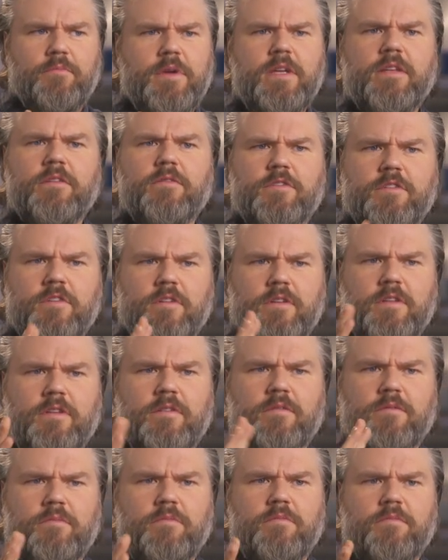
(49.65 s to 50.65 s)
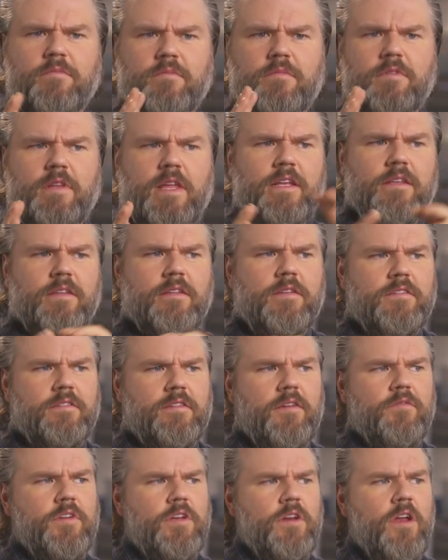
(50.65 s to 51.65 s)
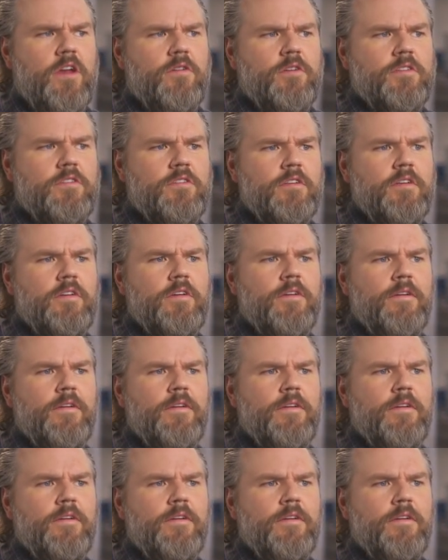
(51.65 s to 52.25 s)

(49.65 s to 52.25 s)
mid to late 1700s.